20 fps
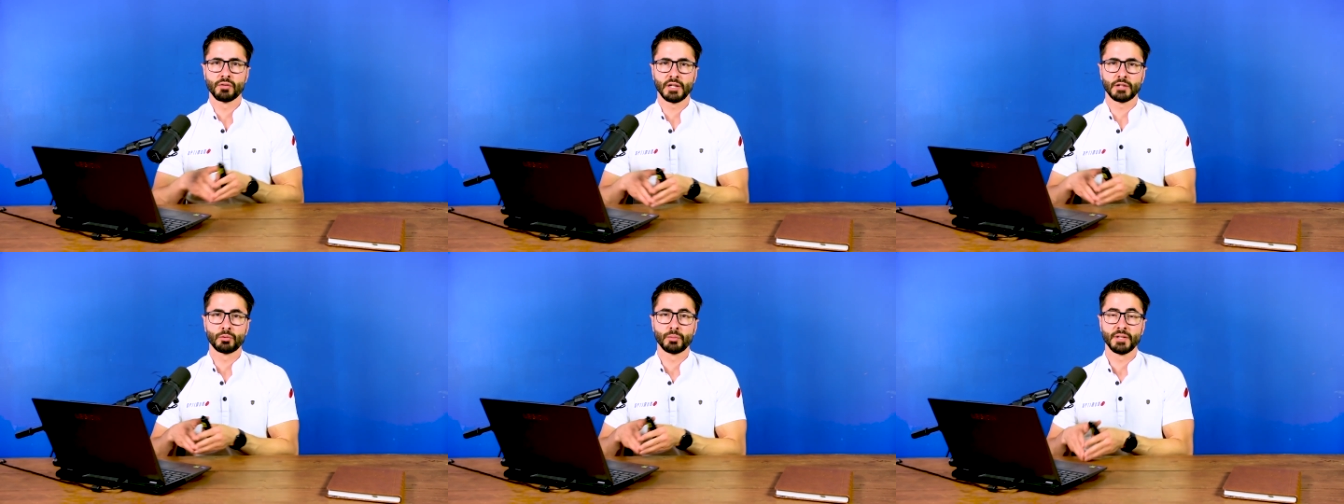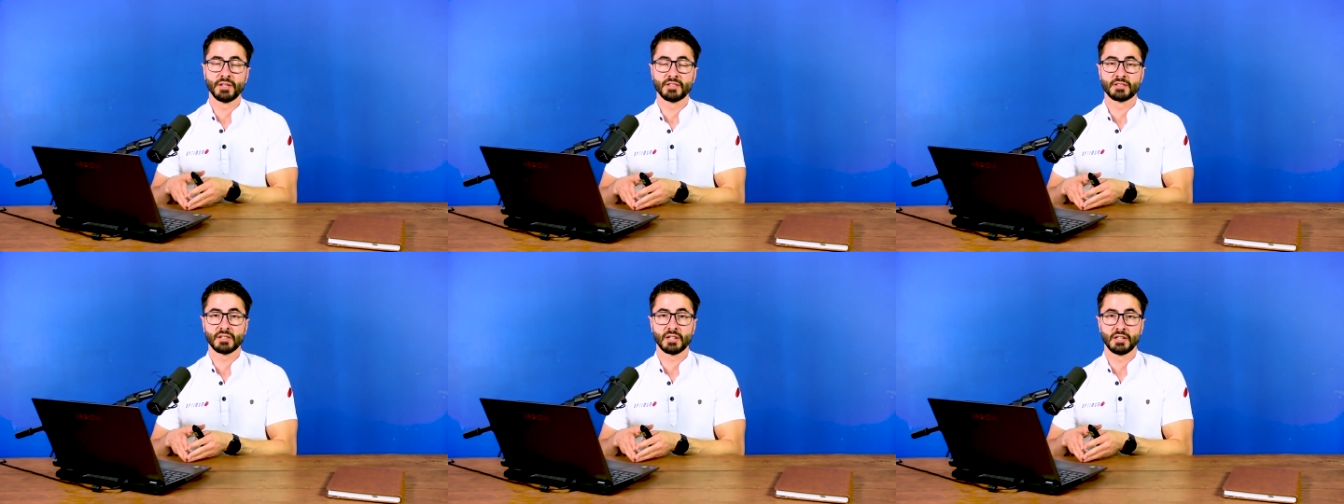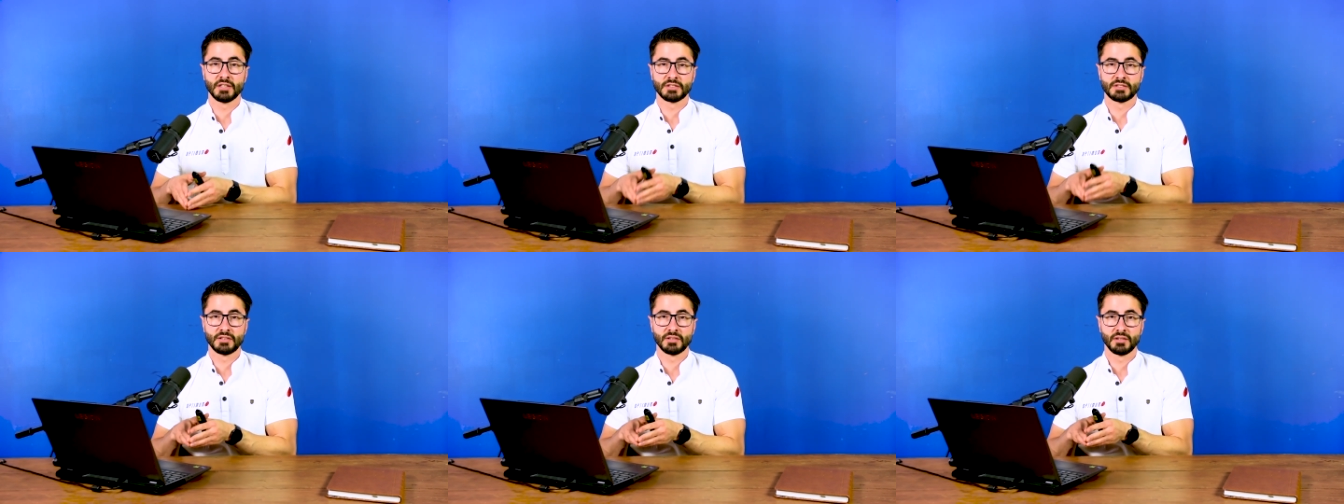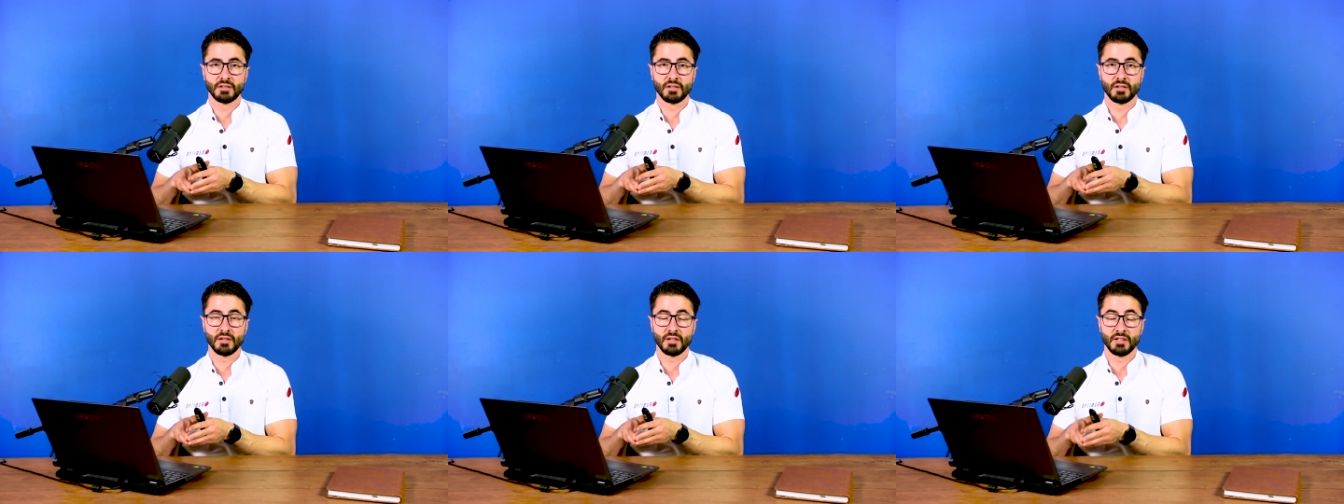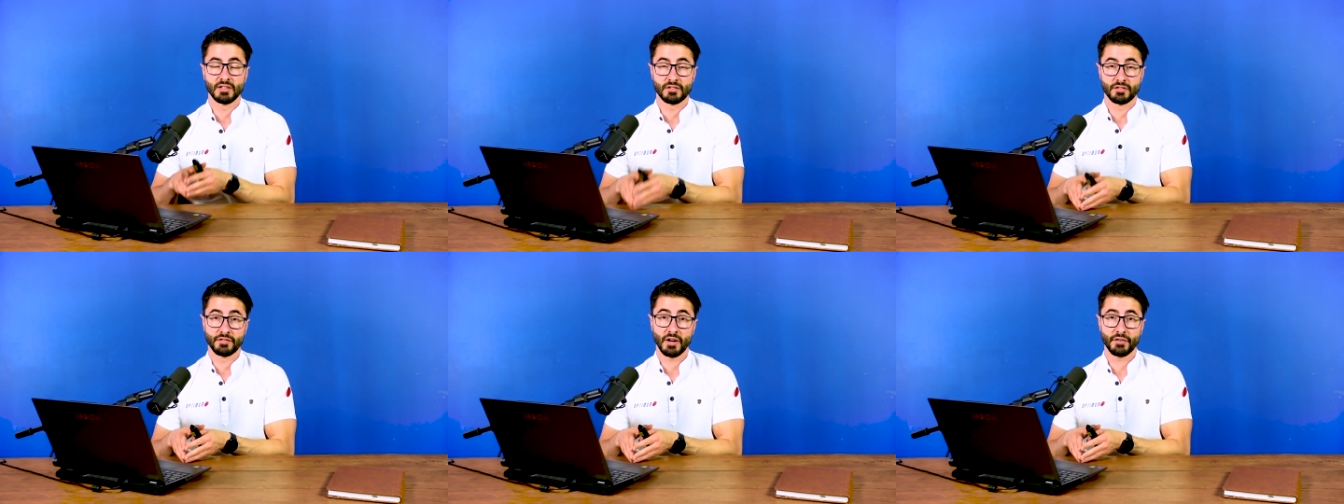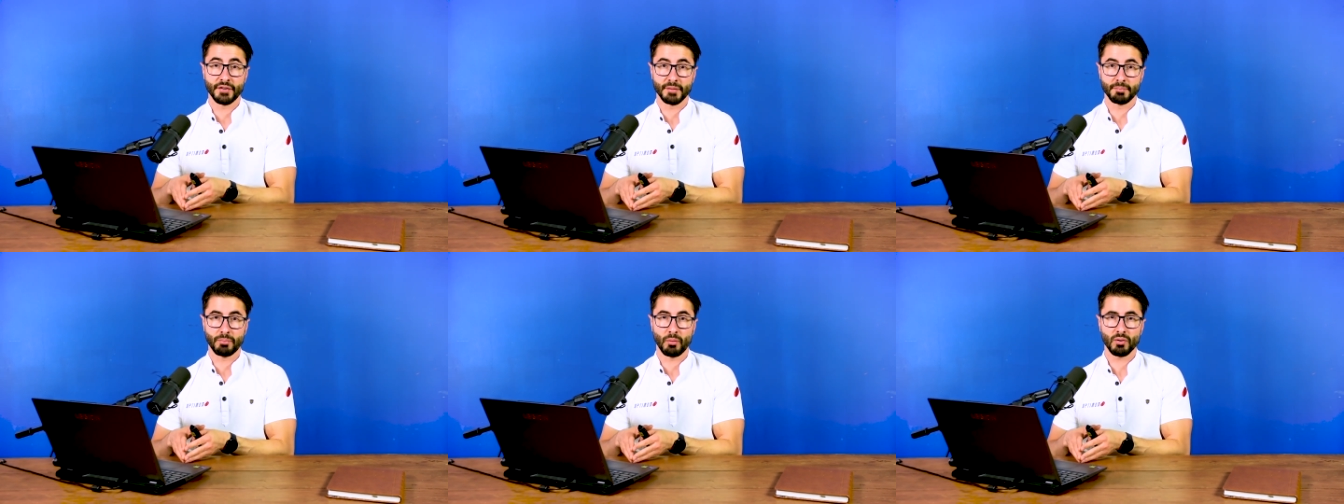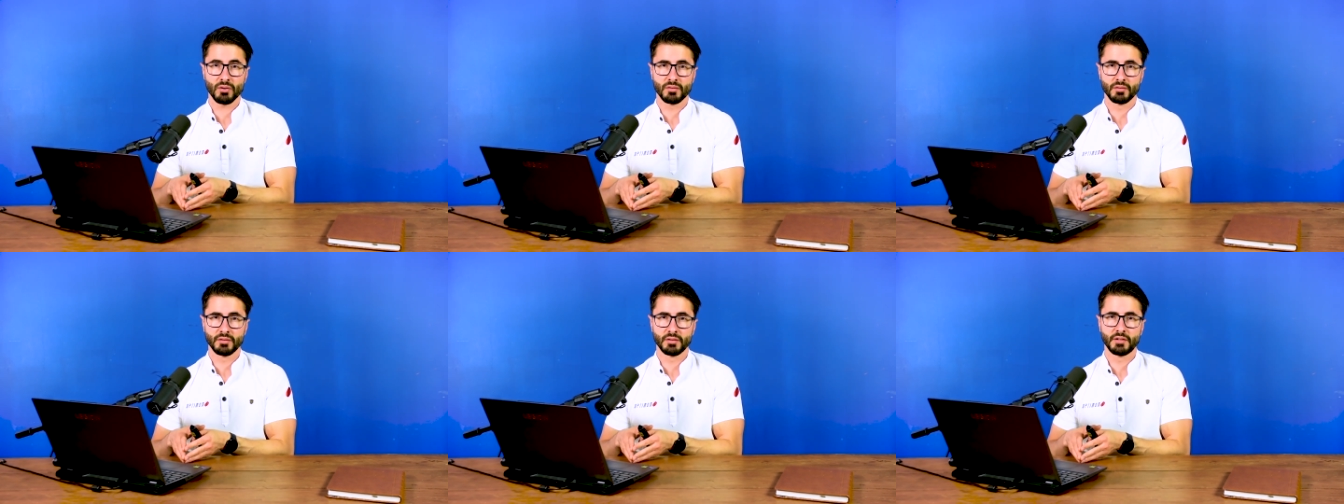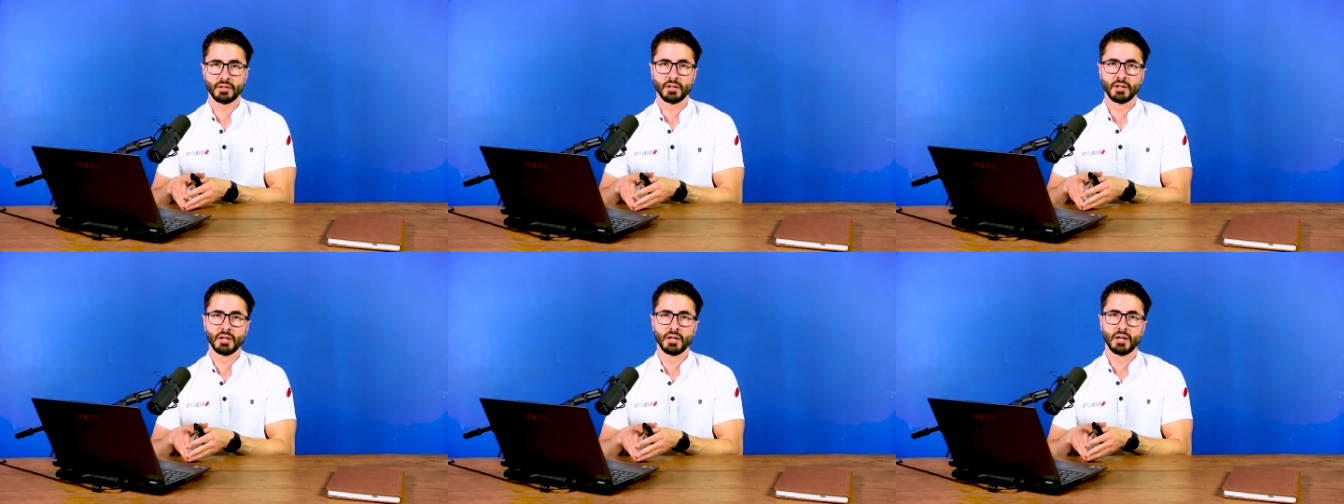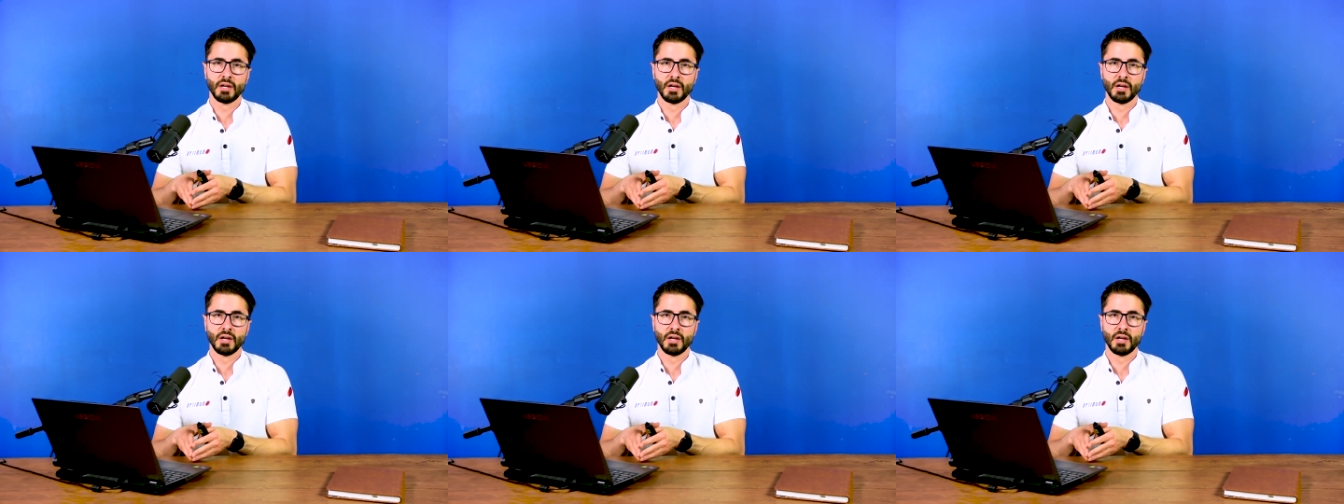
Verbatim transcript: that we discussed, it's very important,